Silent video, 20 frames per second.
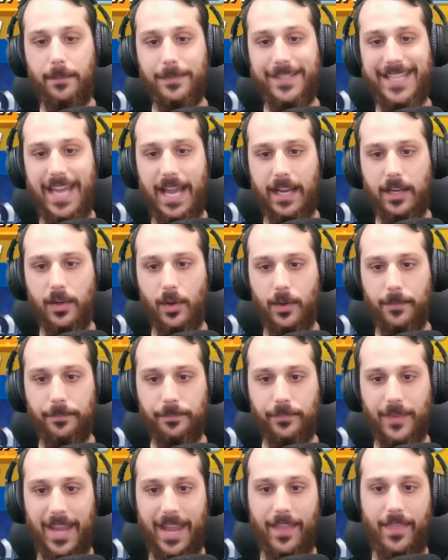Tech,
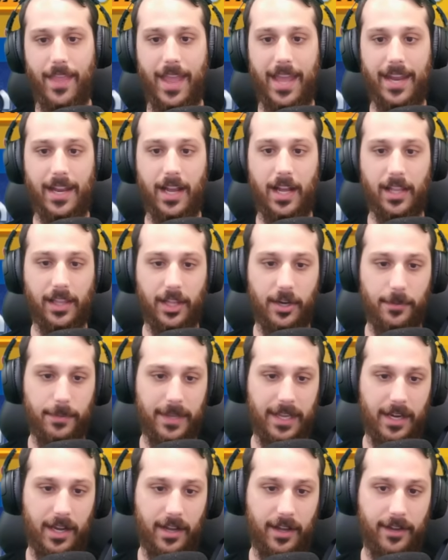and then a little
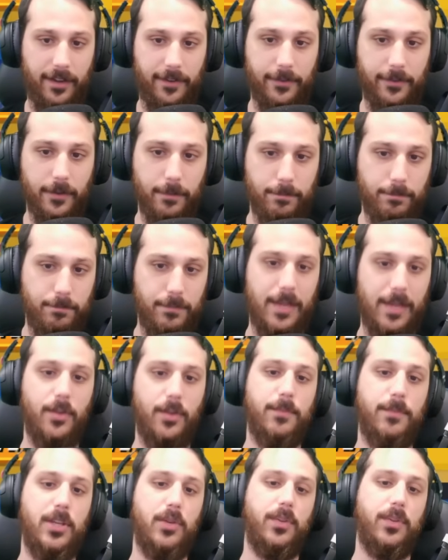bit of
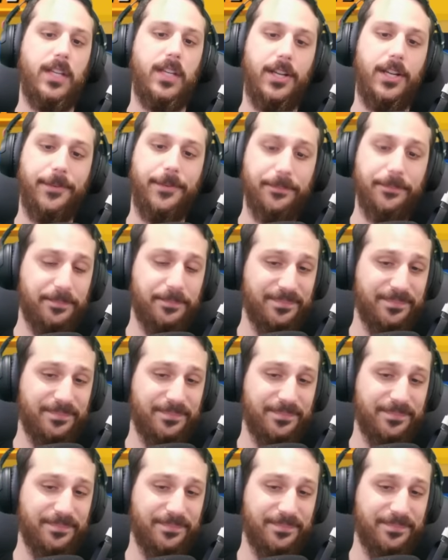Mutant here.